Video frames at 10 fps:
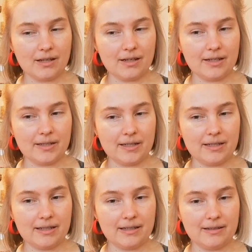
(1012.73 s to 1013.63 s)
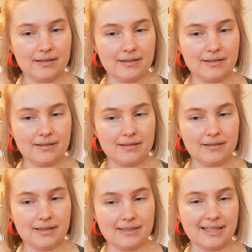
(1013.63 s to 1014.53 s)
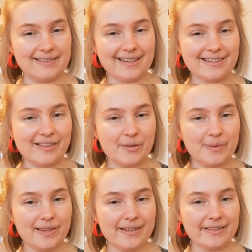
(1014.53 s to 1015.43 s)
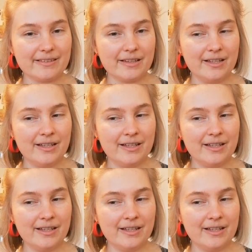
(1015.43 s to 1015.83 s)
and dissecting them and things.